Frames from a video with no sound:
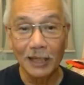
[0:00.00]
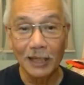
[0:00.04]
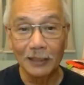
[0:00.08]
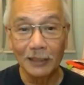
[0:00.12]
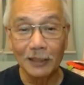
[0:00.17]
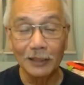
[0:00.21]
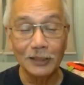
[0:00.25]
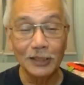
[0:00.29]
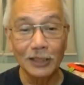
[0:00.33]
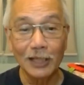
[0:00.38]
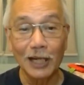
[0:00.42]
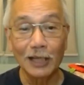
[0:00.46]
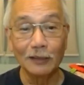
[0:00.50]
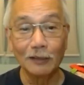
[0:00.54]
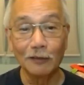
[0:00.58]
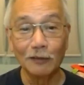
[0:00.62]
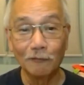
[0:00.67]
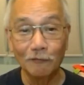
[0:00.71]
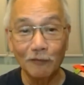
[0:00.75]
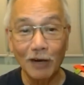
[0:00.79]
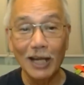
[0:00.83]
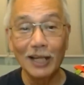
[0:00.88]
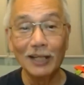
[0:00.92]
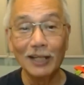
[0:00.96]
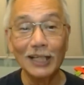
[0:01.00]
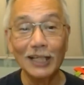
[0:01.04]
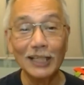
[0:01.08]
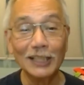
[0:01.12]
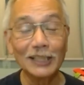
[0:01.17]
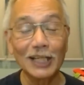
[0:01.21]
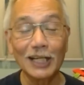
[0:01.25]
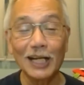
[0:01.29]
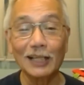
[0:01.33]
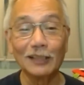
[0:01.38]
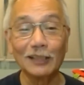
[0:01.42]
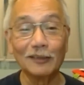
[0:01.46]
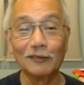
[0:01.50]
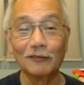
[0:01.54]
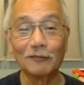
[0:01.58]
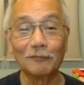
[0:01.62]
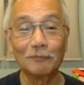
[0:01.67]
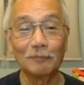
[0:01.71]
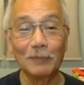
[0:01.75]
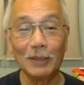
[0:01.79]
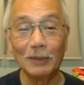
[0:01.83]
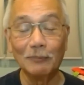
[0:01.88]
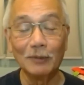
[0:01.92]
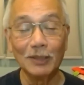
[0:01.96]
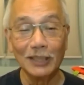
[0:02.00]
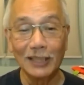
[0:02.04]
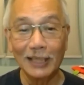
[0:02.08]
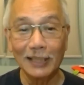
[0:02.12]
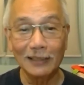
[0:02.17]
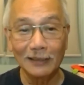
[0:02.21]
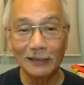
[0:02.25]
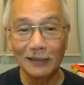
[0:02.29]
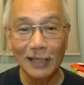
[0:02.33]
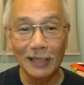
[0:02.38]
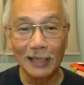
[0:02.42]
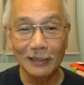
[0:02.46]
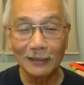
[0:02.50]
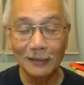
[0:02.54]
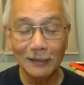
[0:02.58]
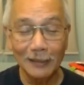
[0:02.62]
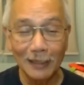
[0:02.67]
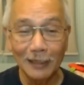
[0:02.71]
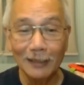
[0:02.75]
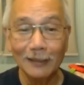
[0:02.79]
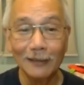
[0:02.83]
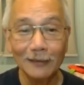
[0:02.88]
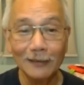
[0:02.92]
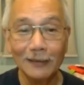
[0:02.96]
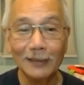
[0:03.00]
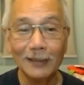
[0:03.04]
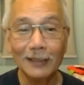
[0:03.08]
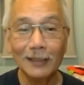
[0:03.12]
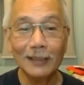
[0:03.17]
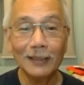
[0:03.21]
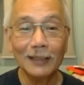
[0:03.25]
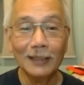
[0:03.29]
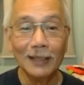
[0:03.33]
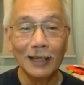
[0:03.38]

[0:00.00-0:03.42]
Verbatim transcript: And there's a lot of violence, a lot of people get, get killed,